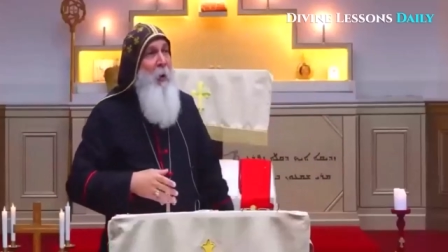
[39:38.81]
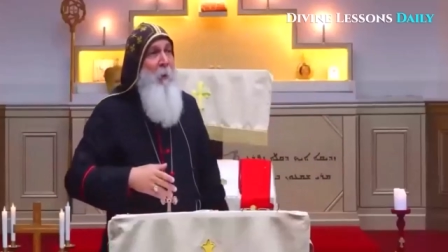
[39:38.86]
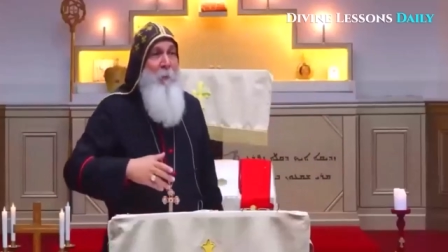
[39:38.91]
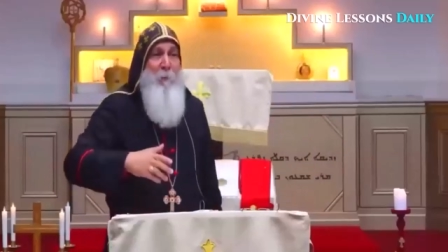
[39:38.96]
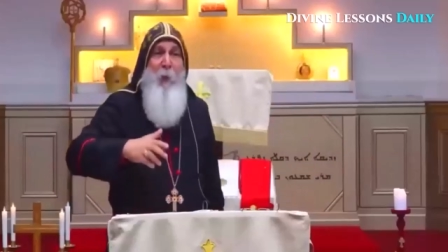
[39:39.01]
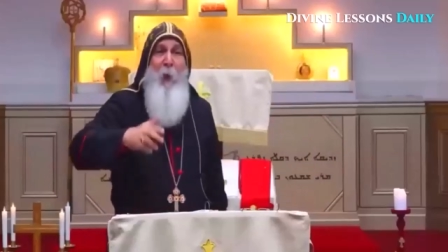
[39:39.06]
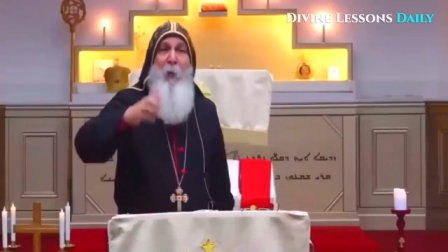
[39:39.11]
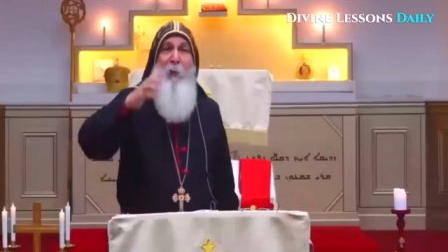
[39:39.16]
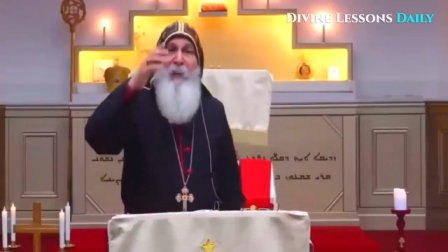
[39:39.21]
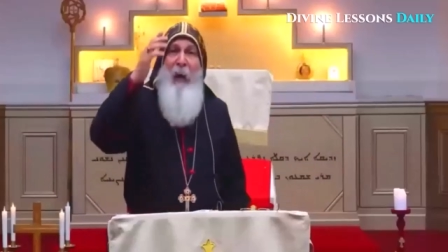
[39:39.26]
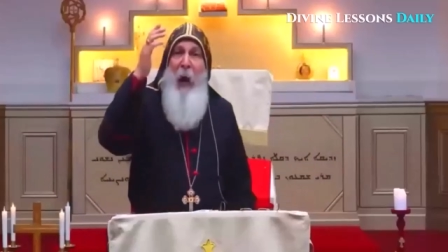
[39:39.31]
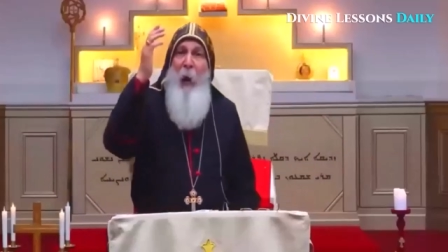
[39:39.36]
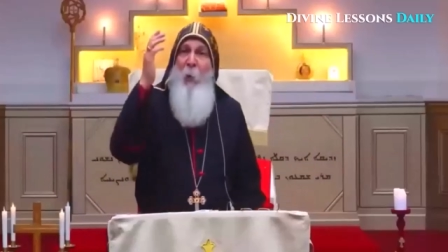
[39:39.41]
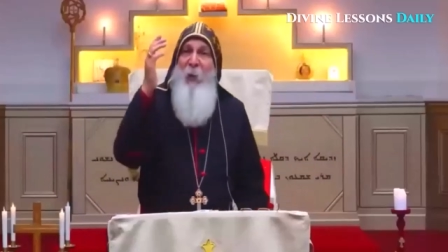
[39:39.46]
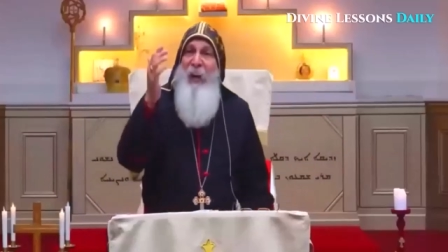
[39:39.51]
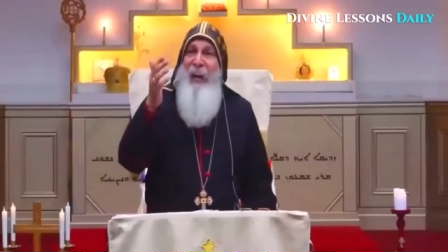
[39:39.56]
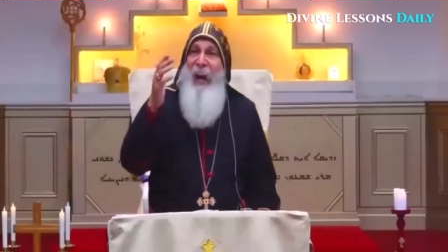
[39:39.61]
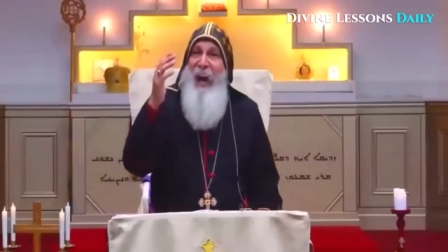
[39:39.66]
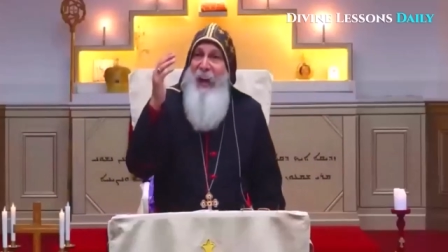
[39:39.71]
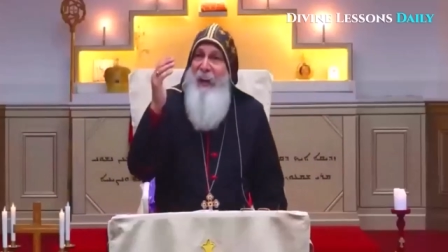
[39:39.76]
for
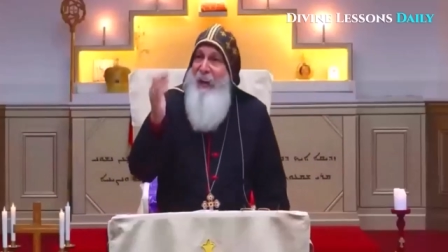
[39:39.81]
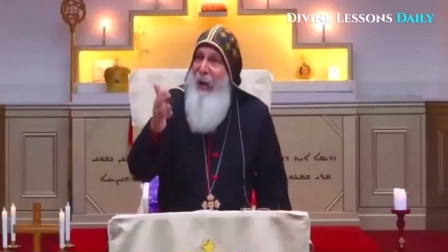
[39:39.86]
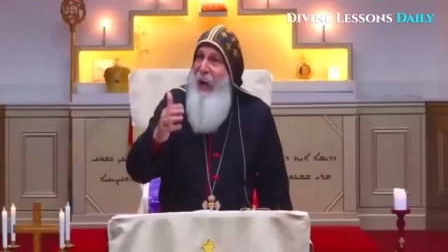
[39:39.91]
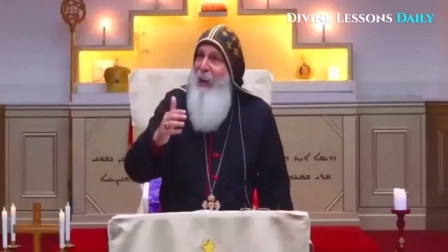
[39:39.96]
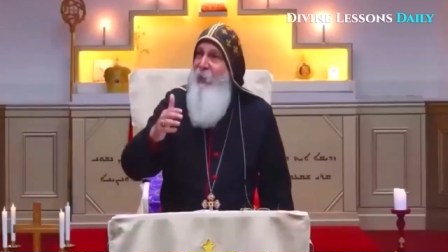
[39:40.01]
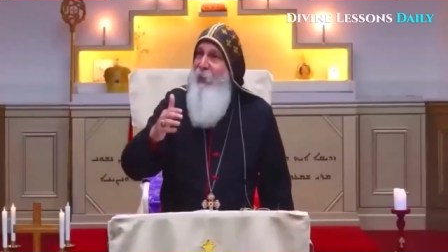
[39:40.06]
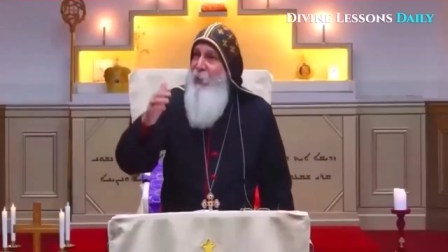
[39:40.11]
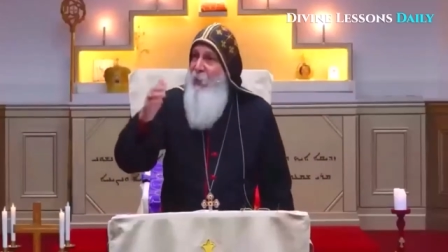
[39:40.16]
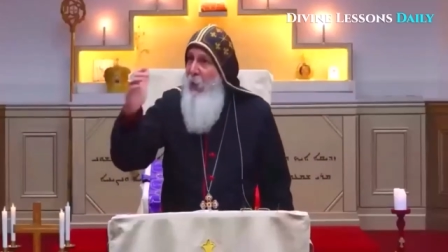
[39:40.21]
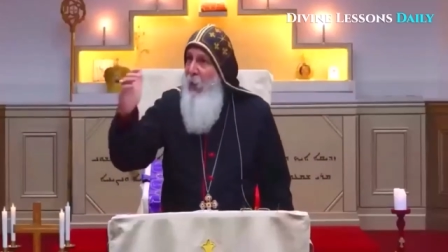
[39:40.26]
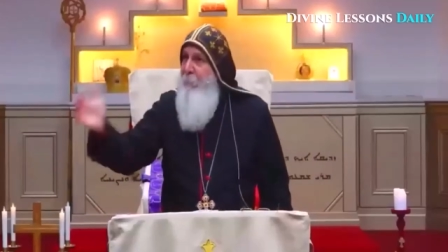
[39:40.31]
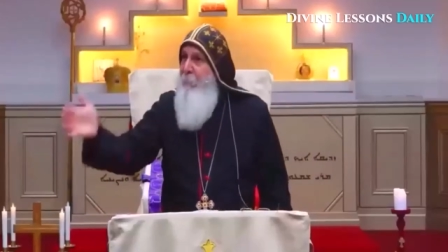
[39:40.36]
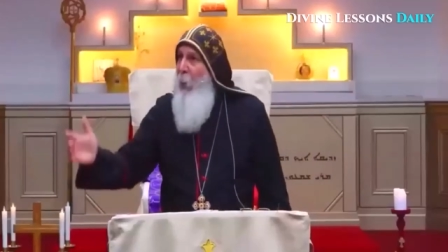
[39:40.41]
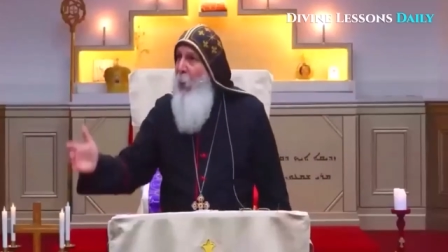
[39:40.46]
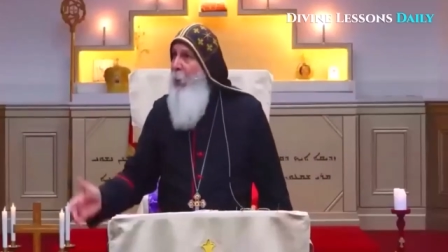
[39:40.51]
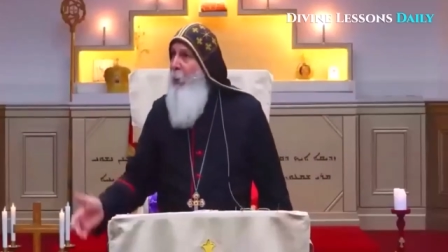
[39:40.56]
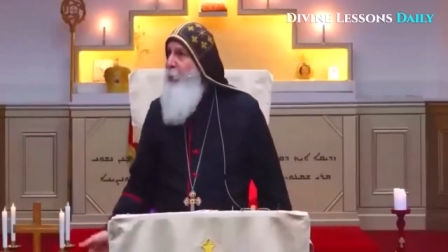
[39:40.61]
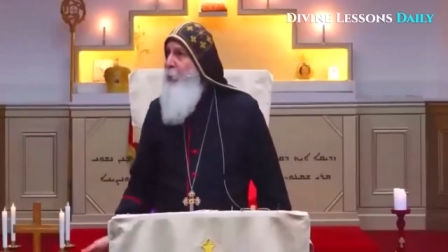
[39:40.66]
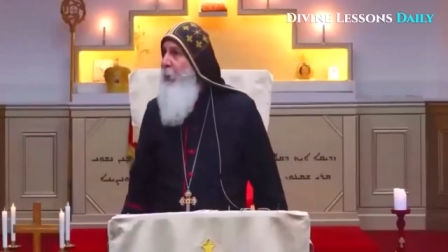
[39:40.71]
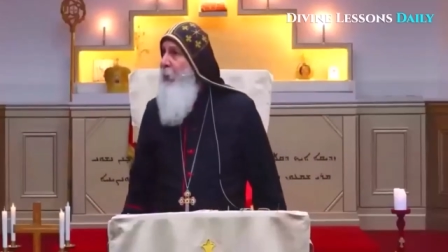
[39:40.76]
going against
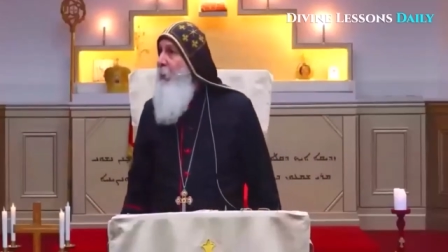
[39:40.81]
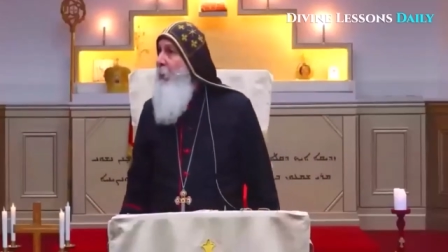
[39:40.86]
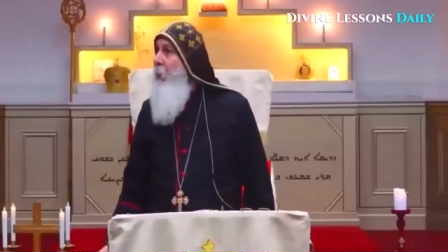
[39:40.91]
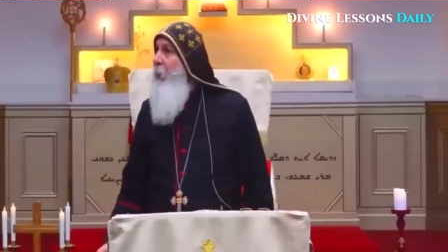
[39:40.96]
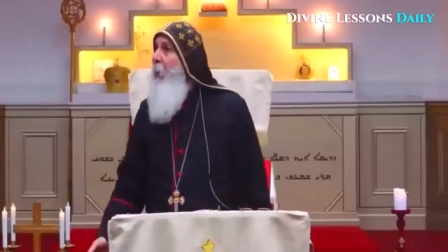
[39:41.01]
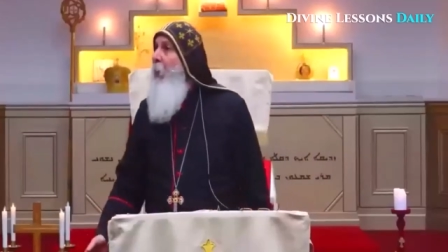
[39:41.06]
abortion.